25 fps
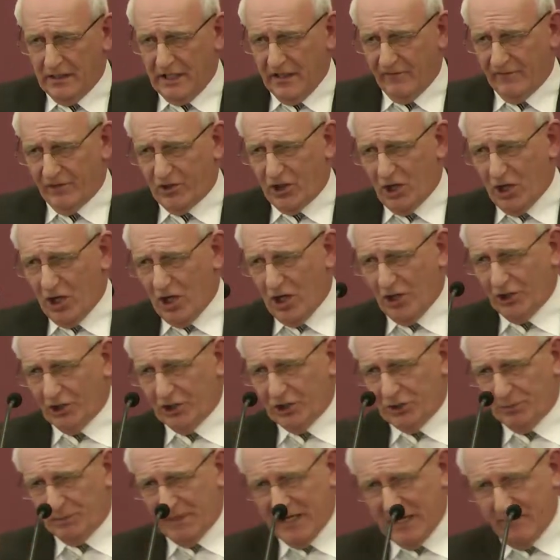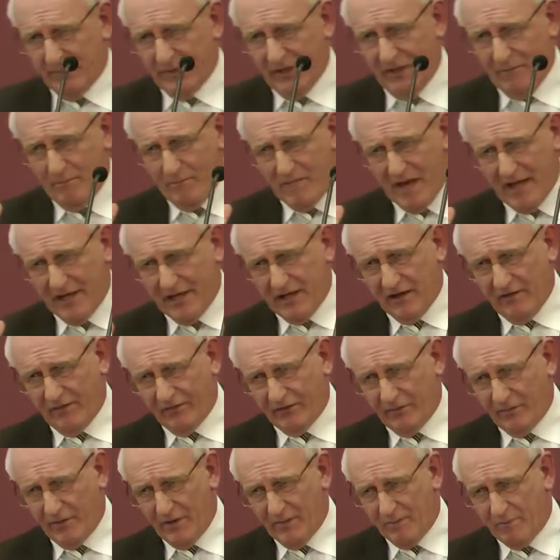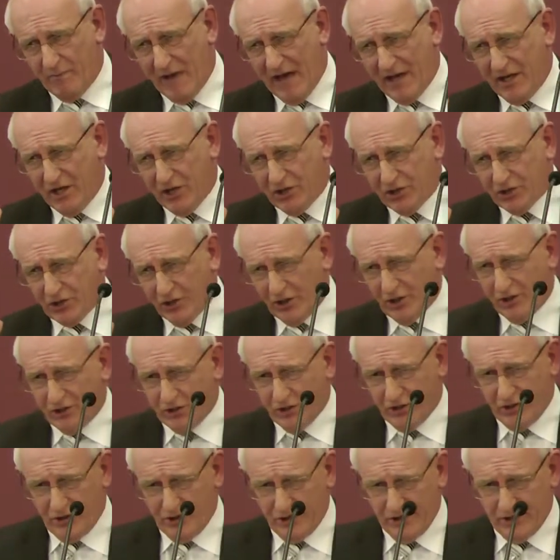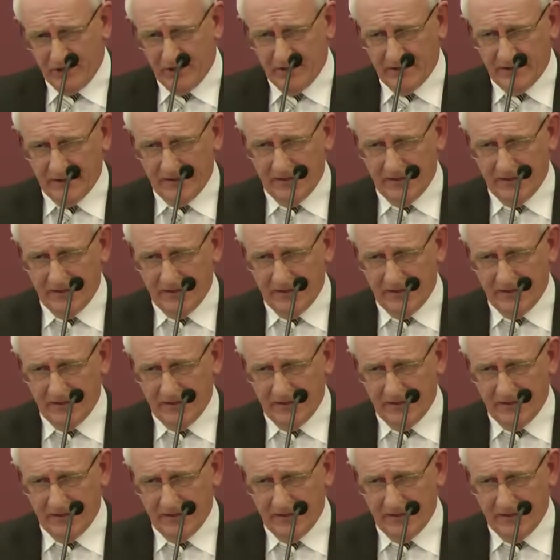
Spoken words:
if God's people, many of them in many churches,